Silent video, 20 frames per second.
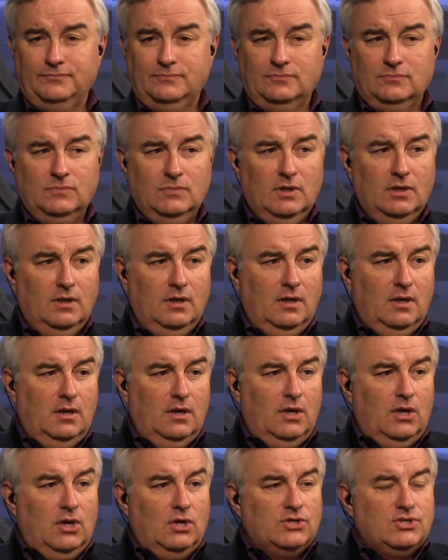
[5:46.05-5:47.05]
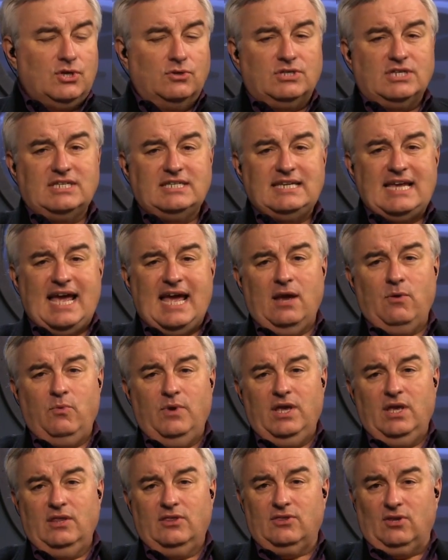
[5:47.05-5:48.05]
Well. So today
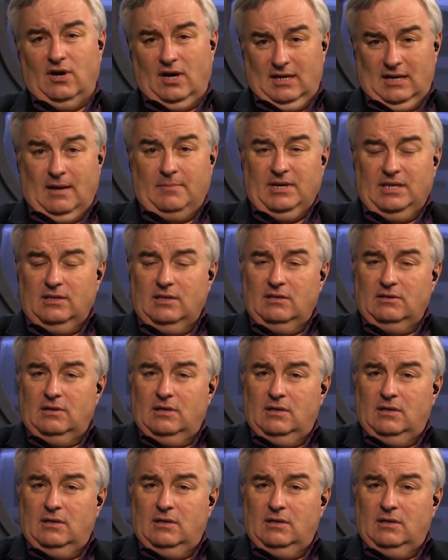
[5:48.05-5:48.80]
we thought, I mean,